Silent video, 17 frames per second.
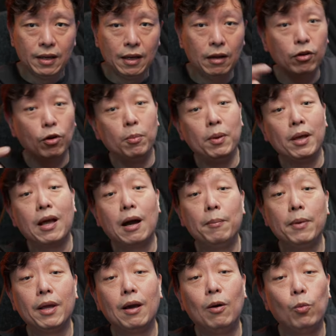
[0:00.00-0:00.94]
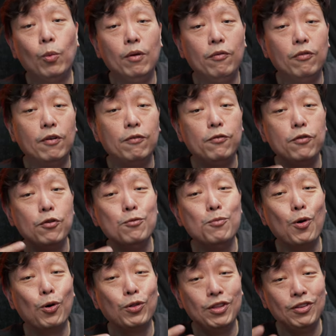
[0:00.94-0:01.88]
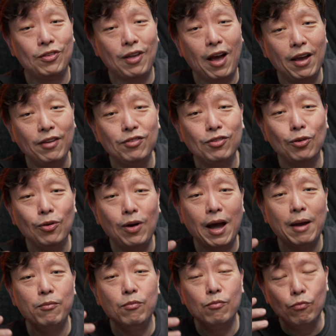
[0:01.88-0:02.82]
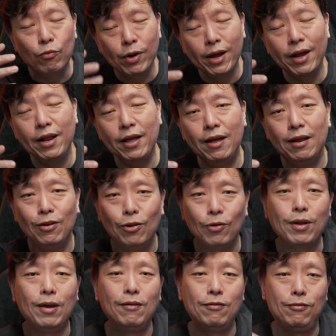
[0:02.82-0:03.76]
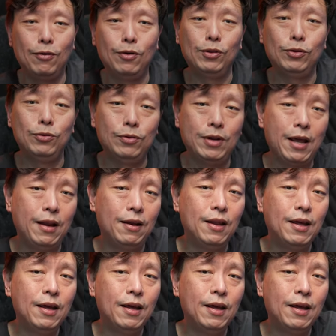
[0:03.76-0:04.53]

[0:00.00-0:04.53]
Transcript: Now, they'll be coming out with a few more designs, so I'm really looking forward to that.